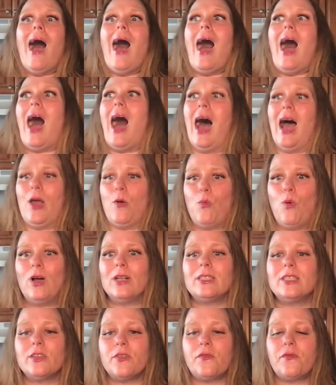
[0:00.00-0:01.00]
I
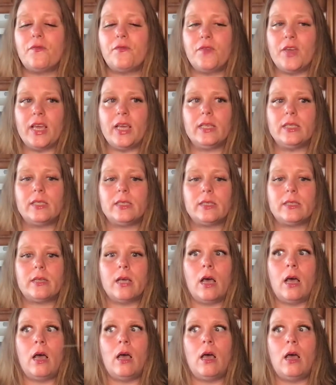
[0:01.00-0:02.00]
want to feast.
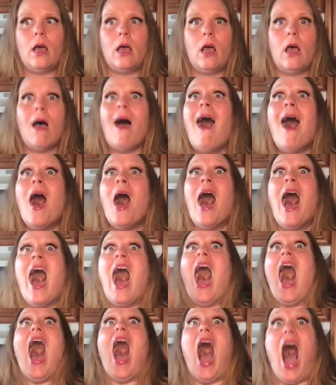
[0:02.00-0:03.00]

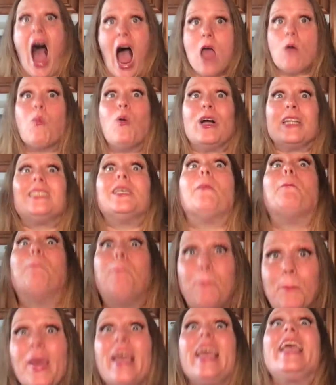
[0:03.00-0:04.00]
I want a
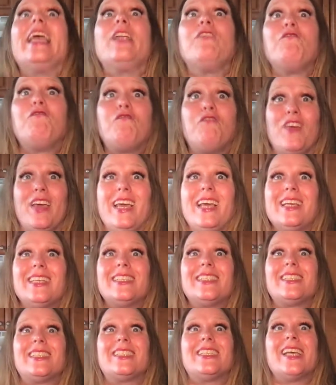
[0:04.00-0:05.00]
bean
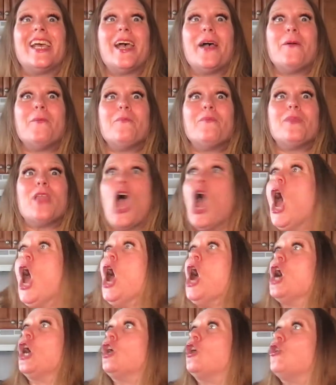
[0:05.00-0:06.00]
feast.
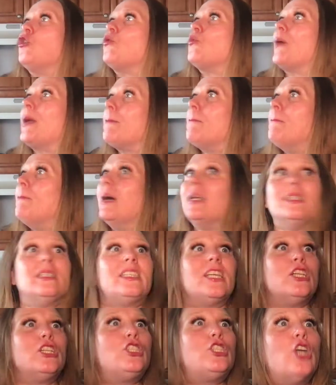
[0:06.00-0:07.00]
Cream buns
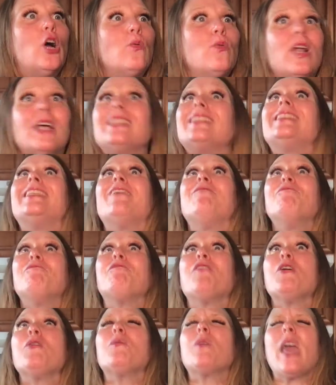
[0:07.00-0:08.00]
and donuts and
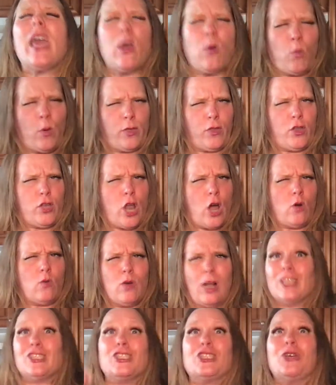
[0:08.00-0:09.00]
fruitcake with no
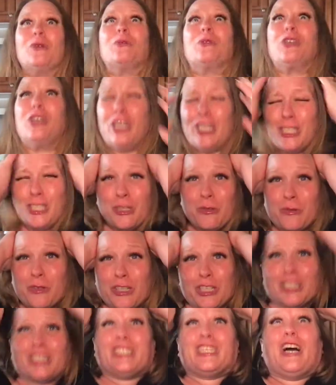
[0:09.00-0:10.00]
nuts. So good you
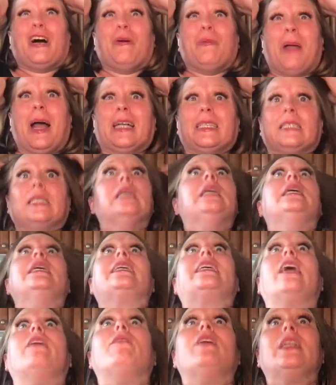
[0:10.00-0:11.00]
could go nuts.
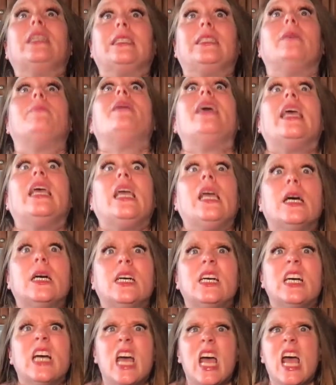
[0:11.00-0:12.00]
Give it to me
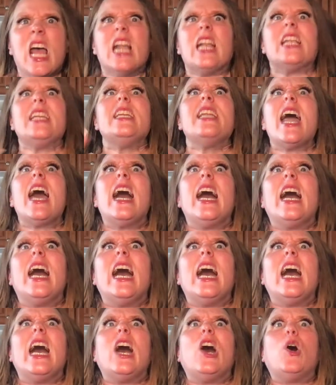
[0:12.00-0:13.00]

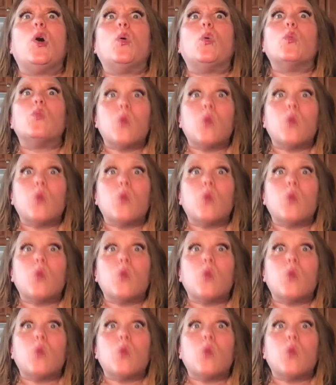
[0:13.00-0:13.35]
now.